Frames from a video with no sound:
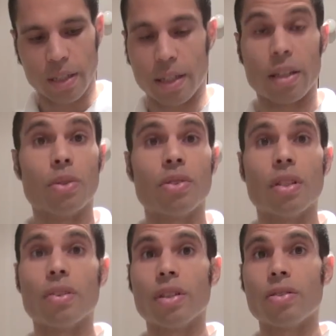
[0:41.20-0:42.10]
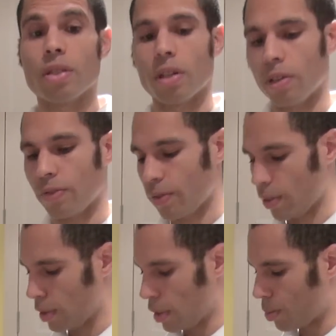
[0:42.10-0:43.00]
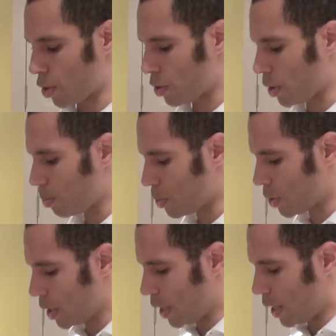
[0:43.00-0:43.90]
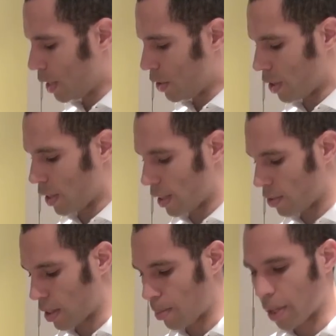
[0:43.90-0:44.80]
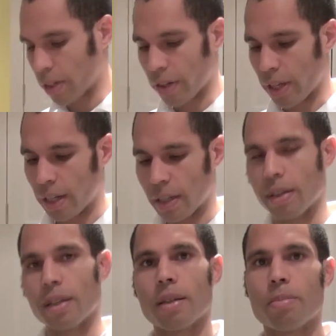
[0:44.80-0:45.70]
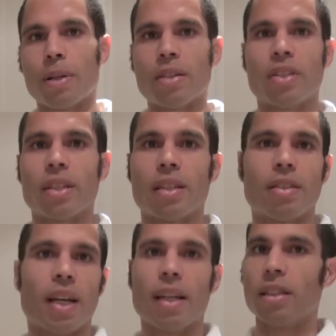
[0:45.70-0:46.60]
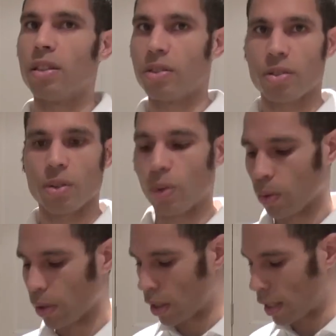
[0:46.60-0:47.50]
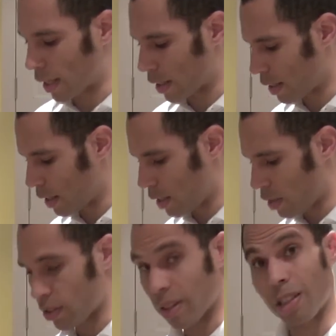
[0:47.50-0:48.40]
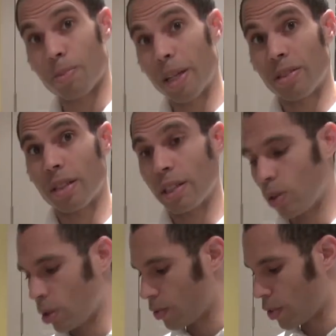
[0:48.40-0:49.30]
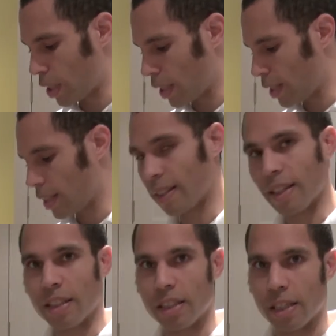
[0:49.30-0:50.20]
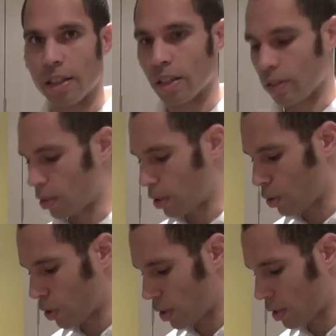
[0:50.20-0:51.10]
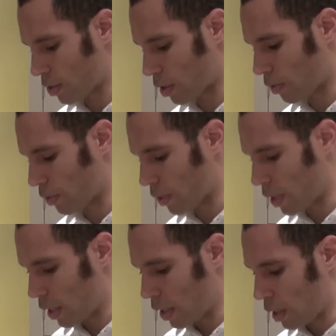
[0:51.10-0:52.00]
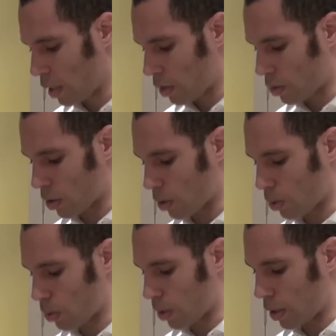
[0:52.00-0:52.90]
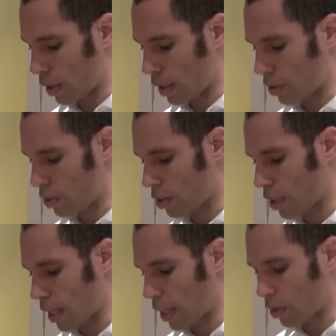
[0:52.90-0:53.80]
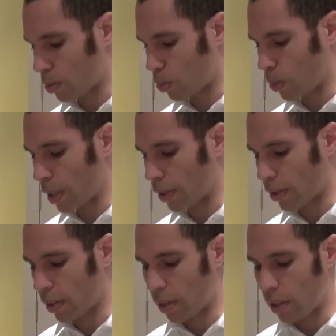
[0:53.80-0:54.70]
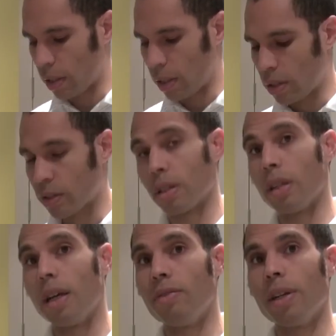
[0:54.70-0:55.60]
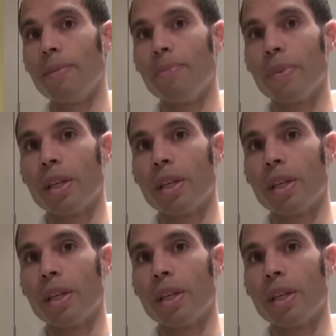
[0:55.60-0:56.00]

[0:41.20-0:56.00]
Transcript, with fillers: I know, series of litmus strips. You can get some that are in plastic containers, all the like. So that's basically all of you need, and then you need the solution itself. So let's start with saliva.